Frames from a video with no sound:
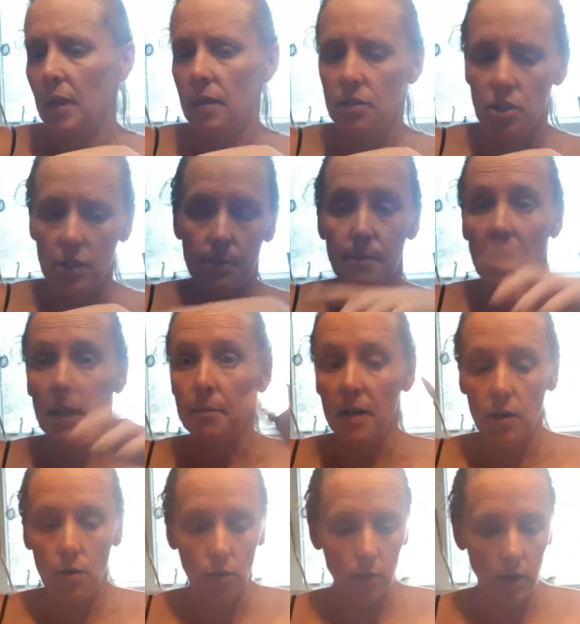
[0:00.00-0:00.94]
Just make
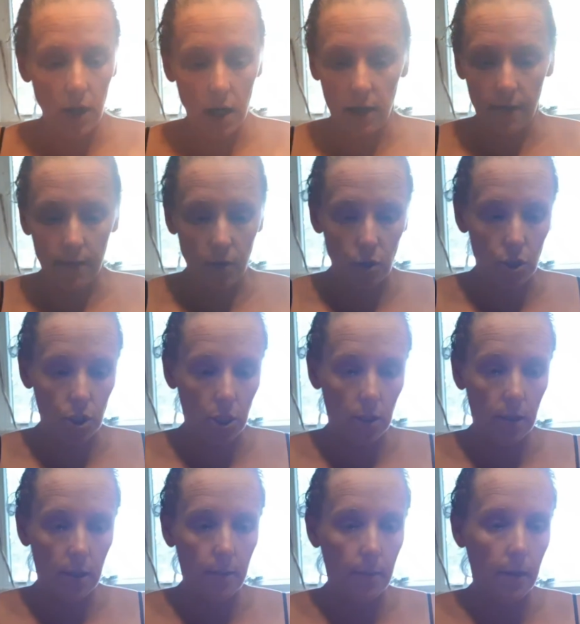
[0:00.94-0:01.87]
my own kind of
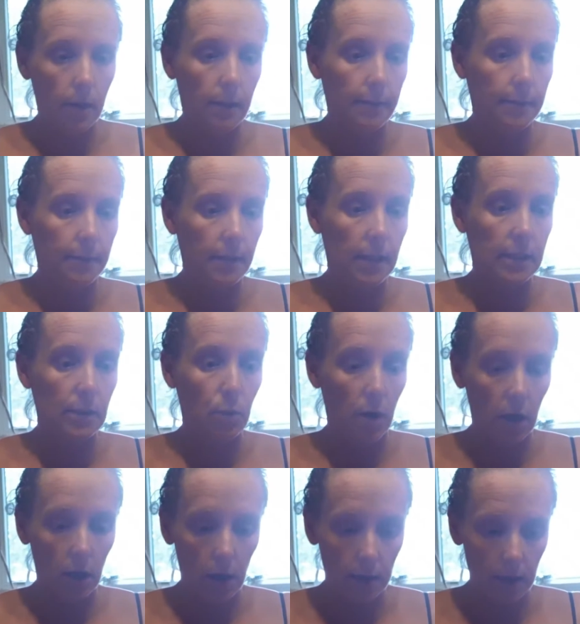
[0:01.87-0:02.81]
version, but that's
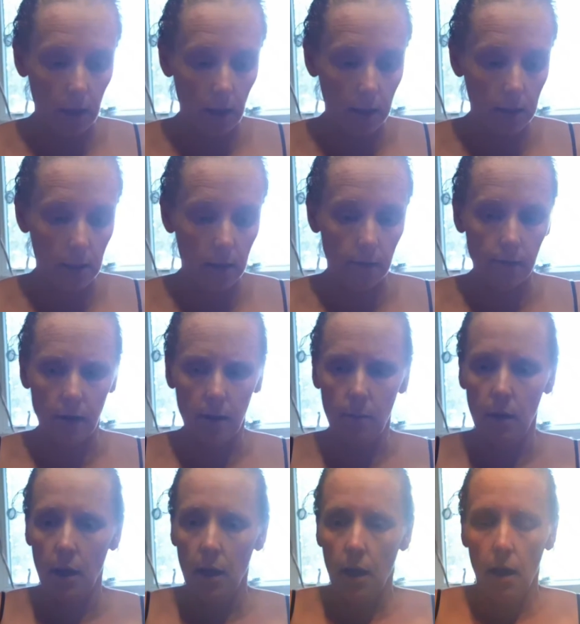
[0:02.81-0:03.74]
where I got the idea
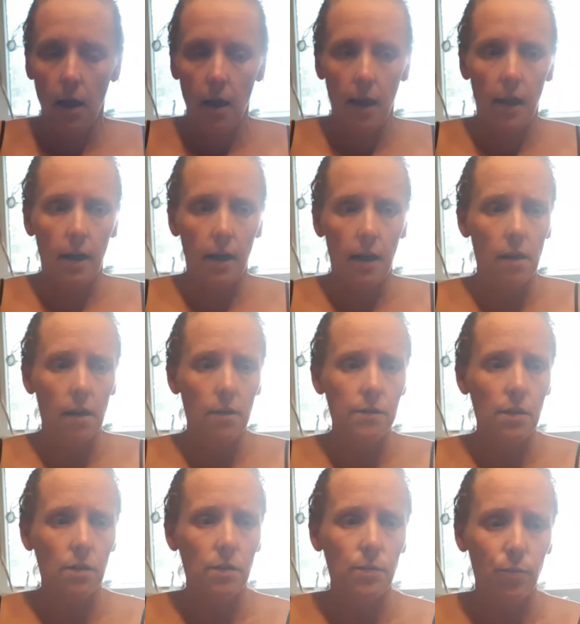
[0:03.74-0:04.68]
from. And I
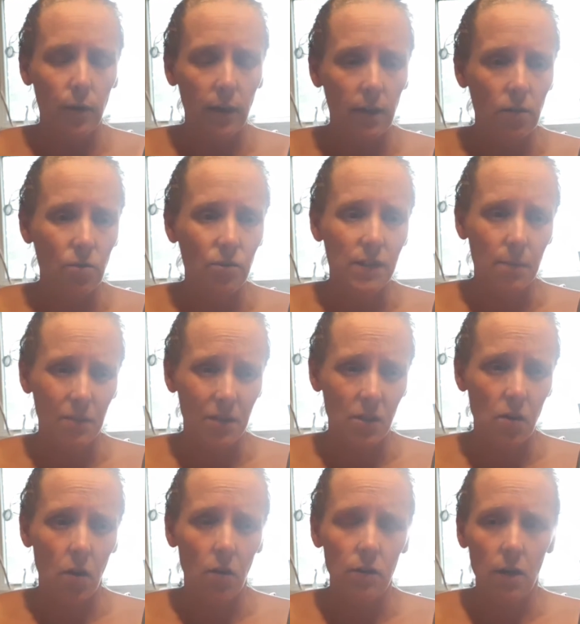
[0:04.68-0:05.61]
also sprinkled some
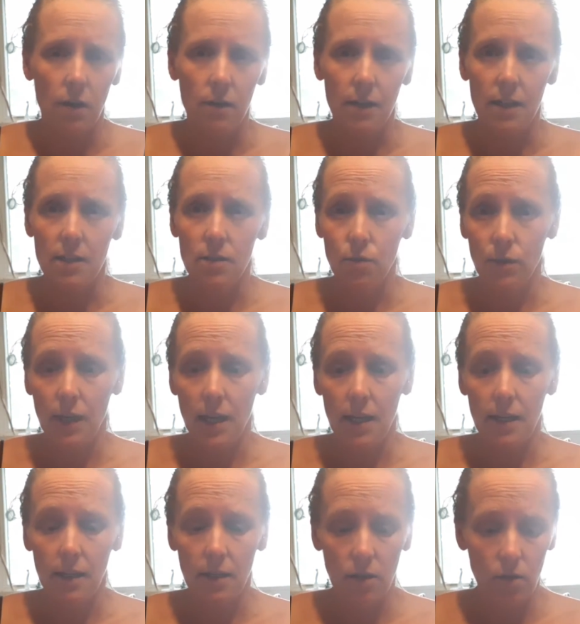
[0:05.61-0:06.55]
salt on these
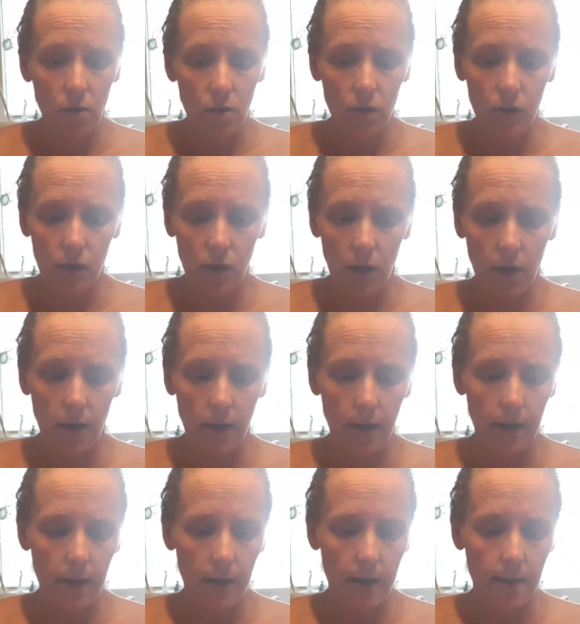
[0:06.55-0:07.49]
zucchini noodles,
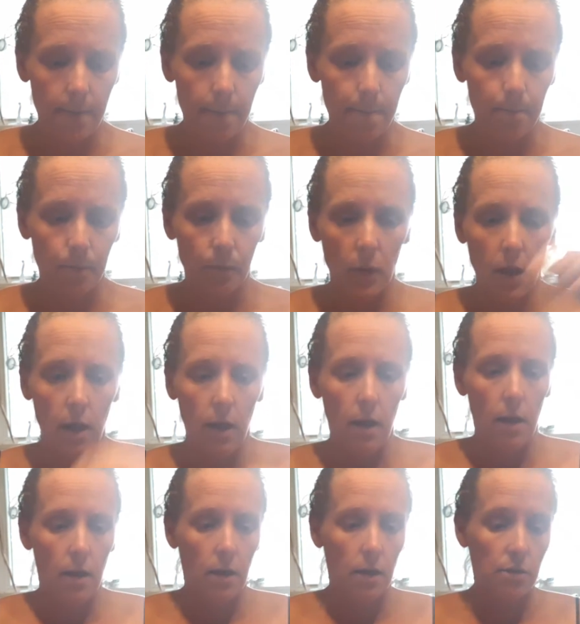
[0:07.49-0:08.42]

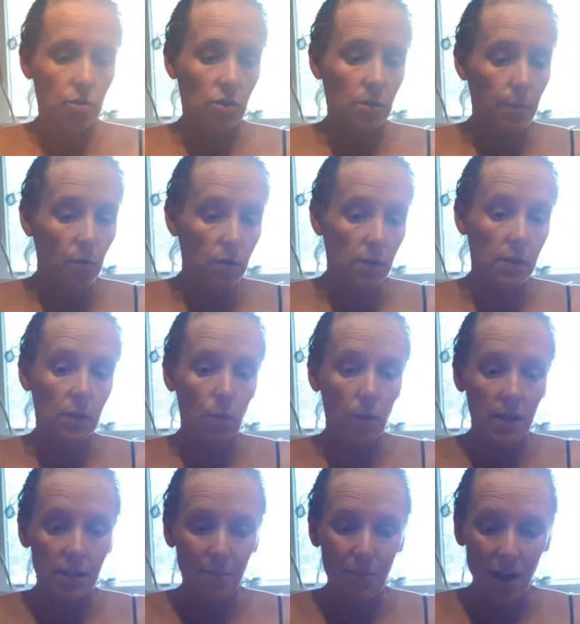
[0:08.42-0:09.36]
because you're supposed to
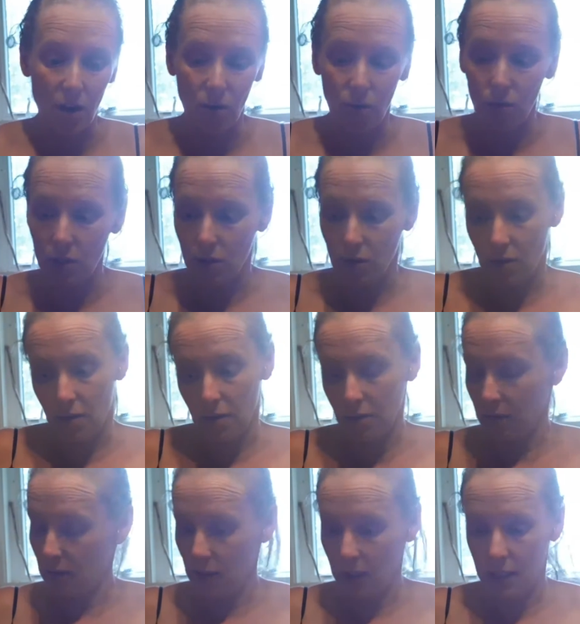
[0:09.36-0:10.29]
squeeze them out,
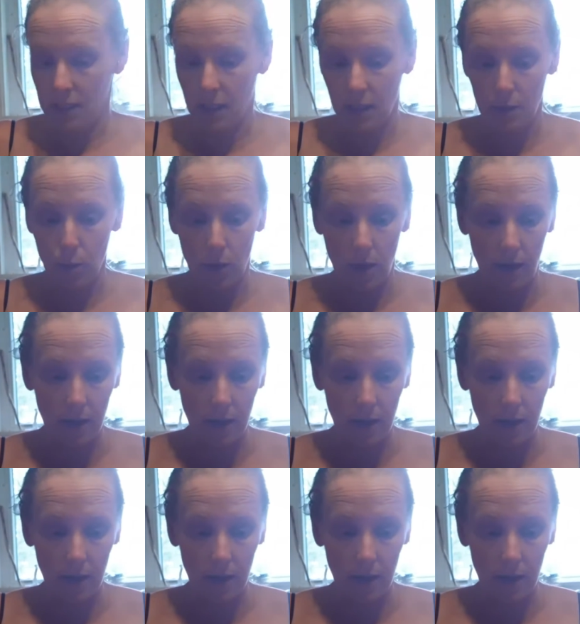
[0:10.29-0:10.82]
or at least that's what